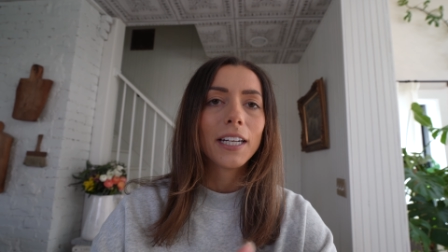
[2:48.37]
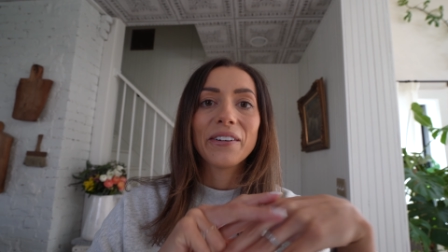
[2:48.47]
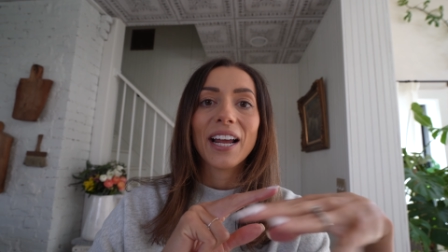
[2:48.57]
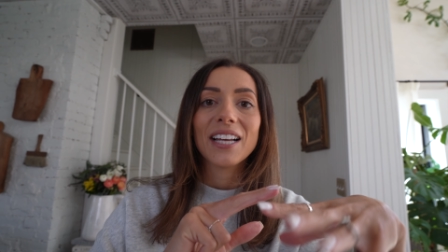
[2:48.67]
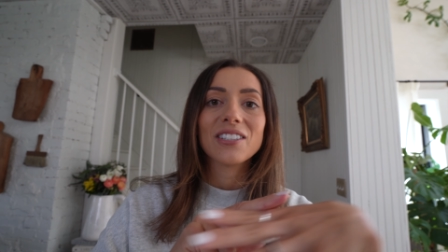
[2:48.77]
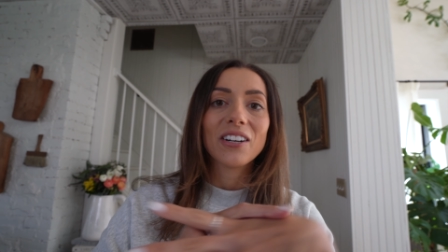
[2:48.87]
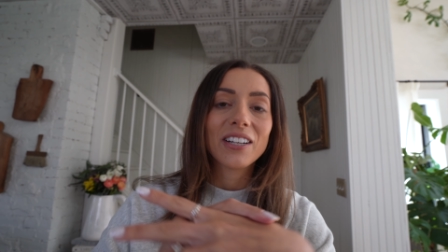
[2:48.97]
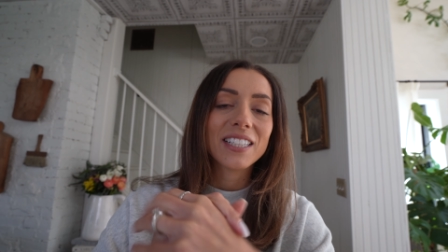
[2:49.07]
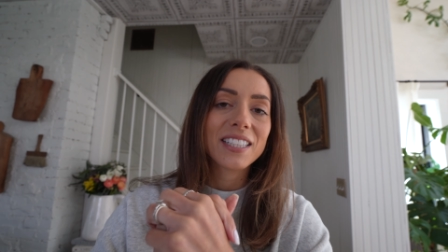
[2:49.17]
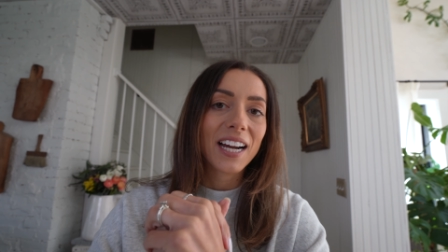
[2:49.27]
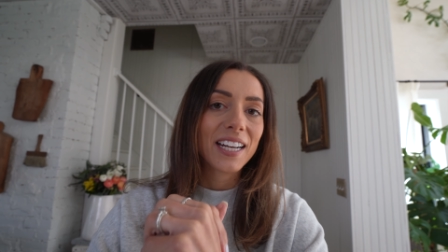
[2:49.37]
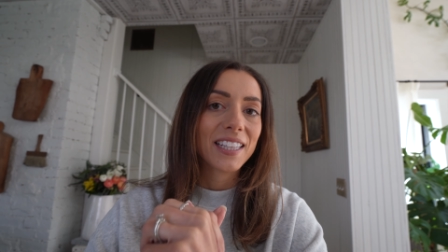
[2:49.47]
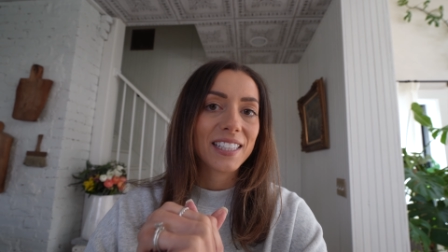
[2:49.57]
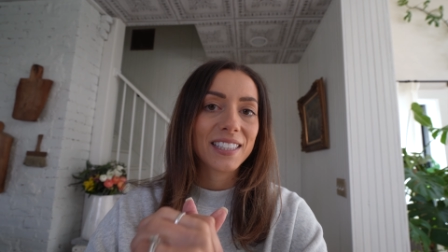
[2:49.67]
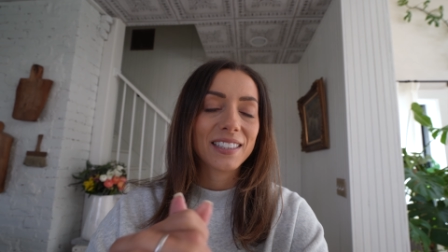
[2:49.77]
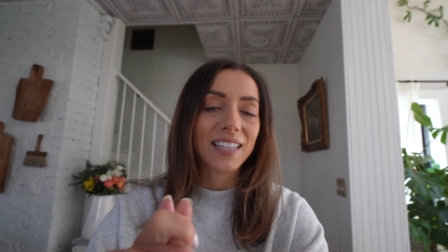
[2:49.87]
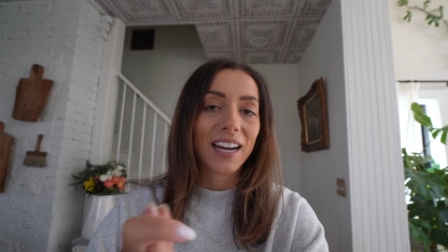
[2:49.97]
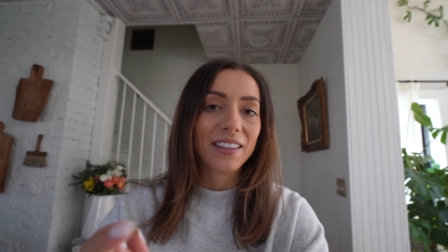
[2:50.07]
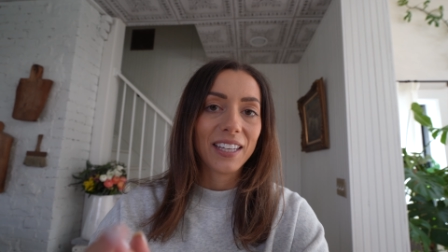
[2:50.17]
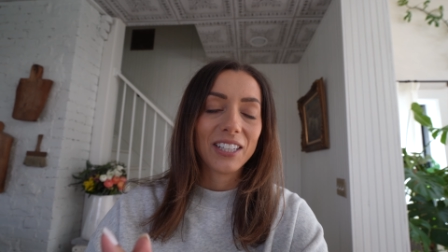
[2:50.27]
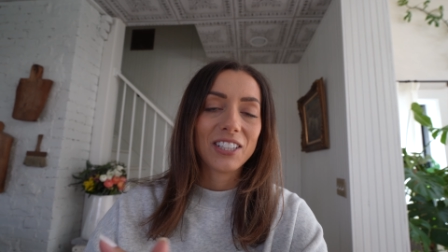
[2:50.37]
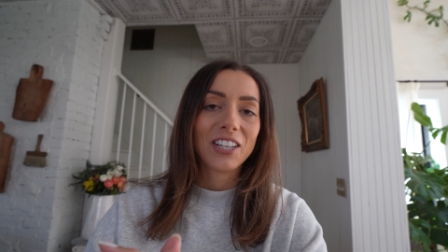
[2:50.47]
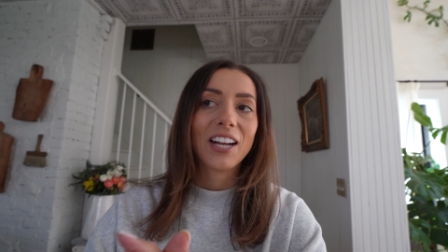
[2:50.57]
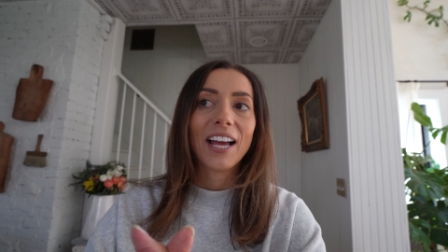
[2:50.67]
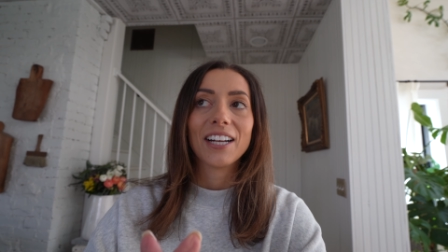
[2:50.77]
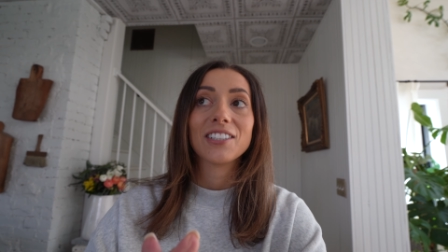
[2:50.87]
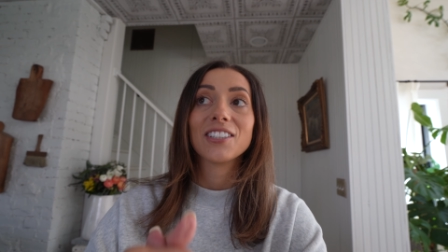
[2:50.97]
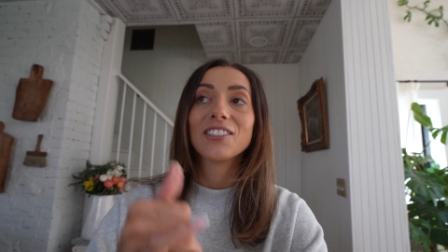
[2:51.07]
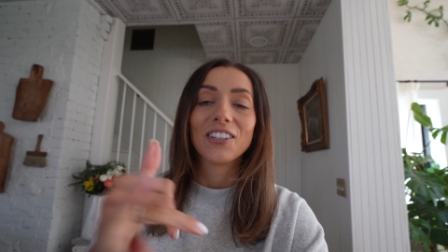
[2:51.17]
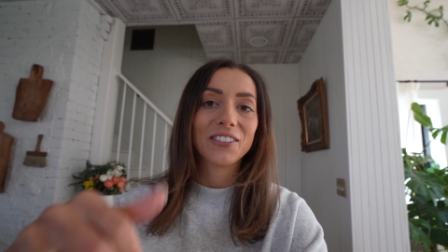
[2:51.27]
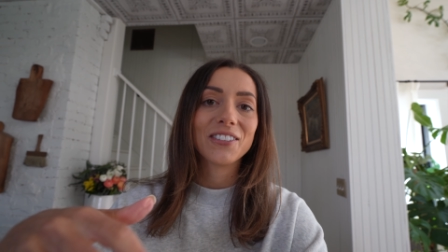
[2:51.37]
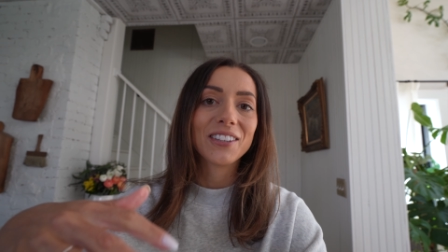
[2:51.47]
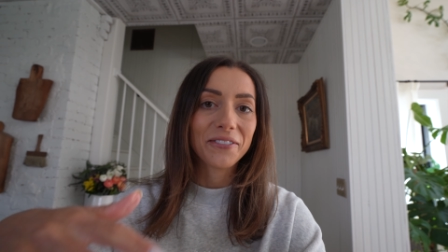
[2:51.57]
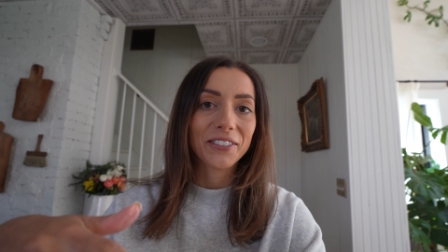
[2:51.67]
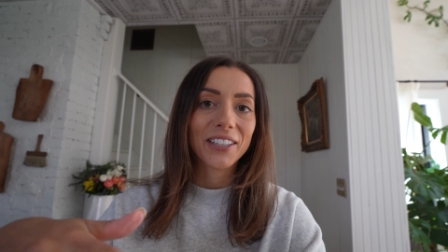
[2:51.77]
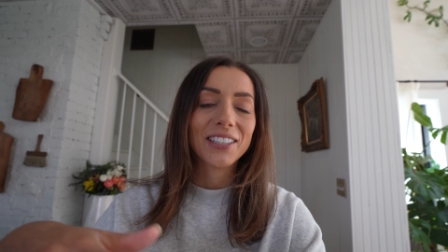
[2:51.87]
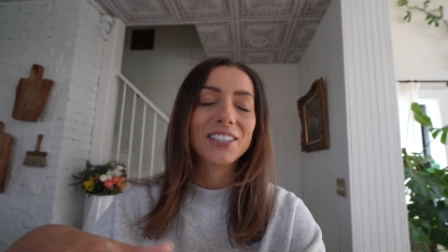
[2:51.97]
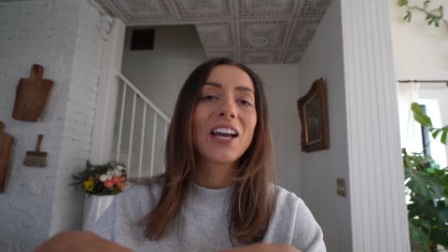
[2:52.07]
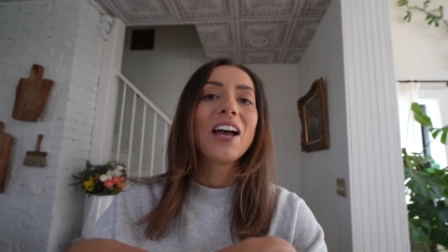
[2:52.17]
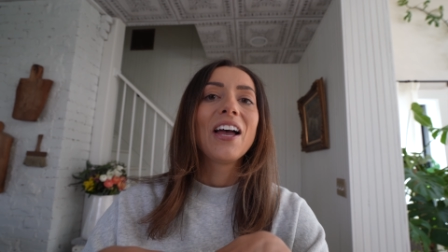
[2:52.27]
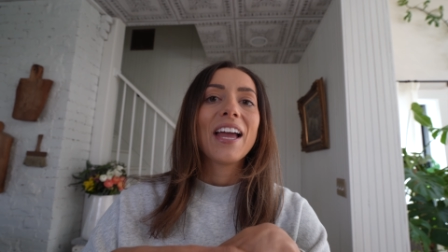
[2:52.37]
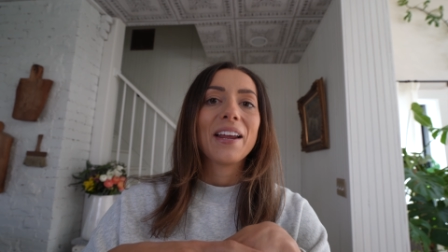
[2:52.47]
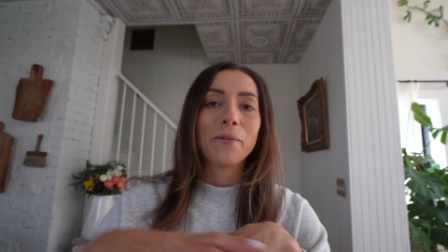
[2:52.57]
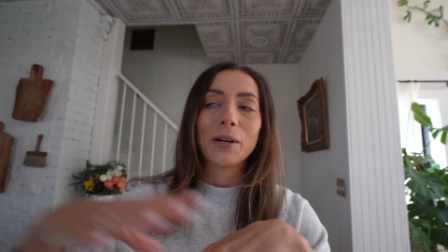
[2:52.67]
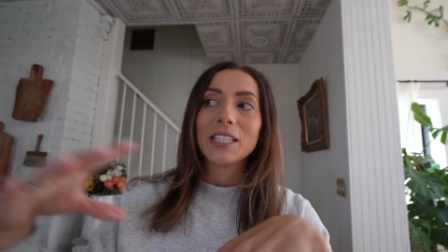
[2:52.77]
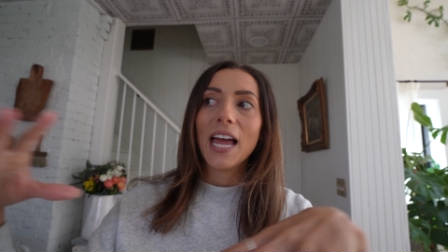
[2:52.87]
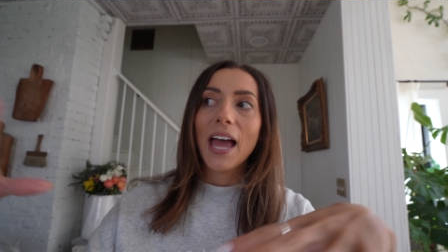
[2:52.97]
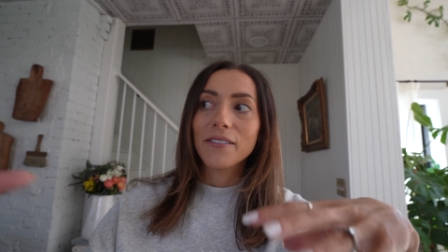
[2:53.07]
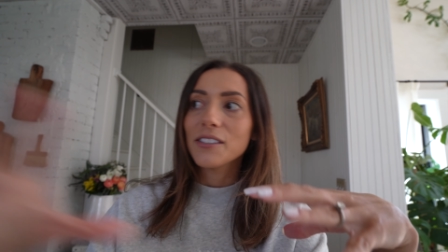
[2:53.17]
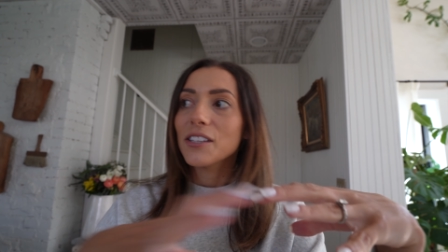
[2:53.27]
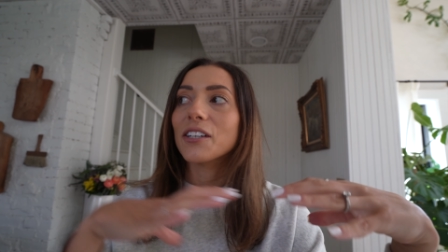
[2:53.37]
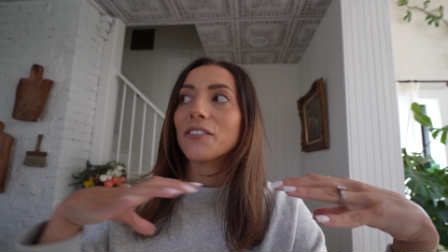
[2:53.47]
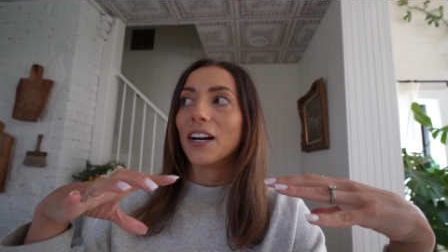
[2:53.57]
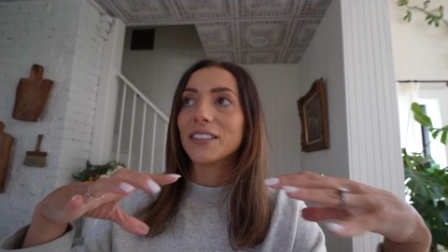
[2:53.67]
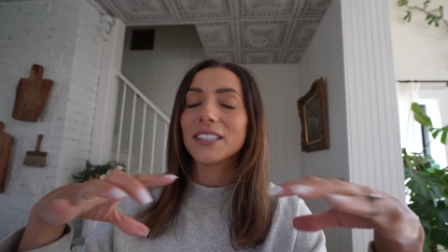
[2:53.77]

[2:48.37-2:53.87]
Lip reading: When I started designing this side of the kitchen, I actually started with the fridge and worked everything around